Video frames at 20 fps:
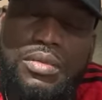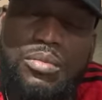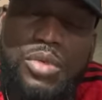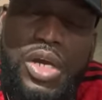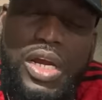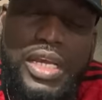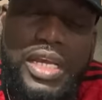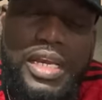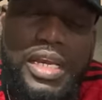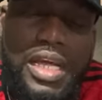
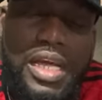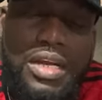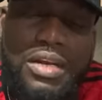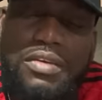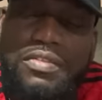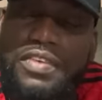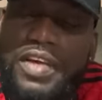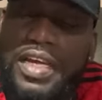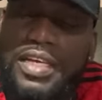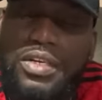Boy, you not
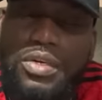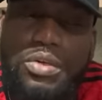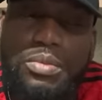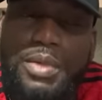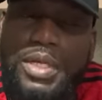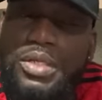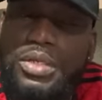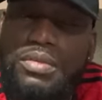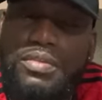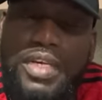go find a
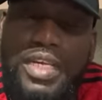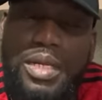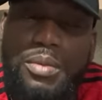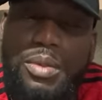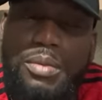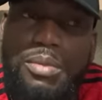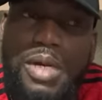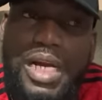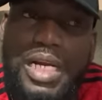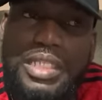woman over here,
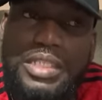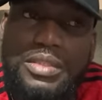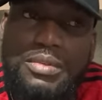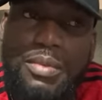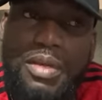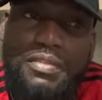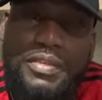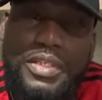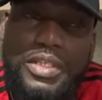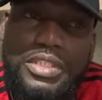my boss.
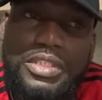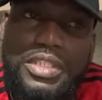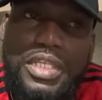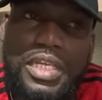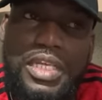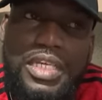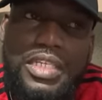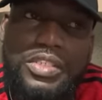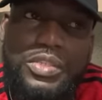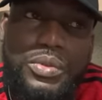Maybe just
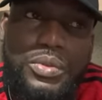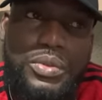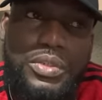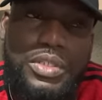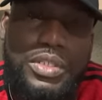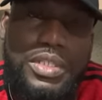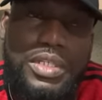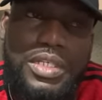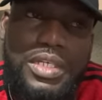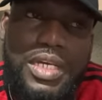tell you the
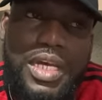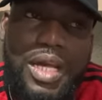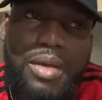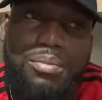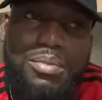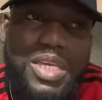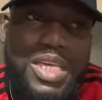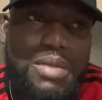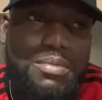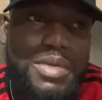truth. A
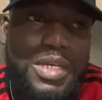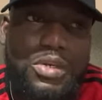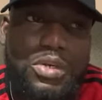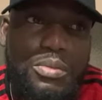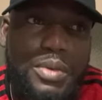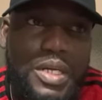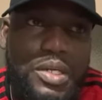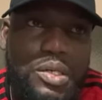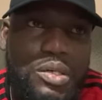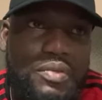big
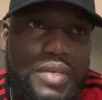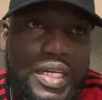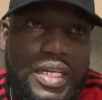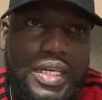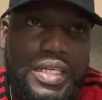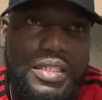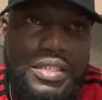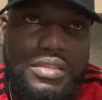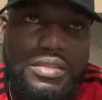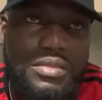woman over
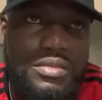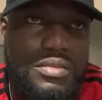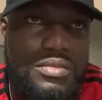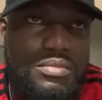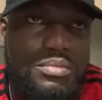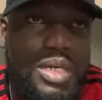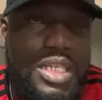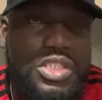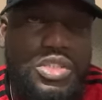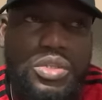here.
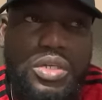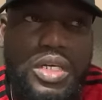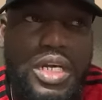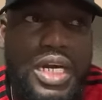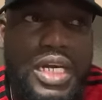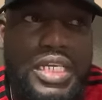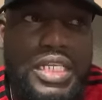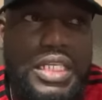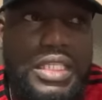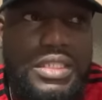Mature
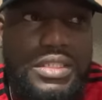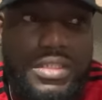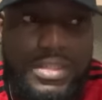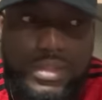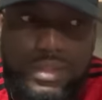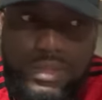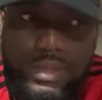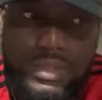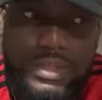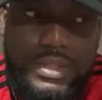
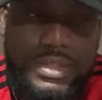audience.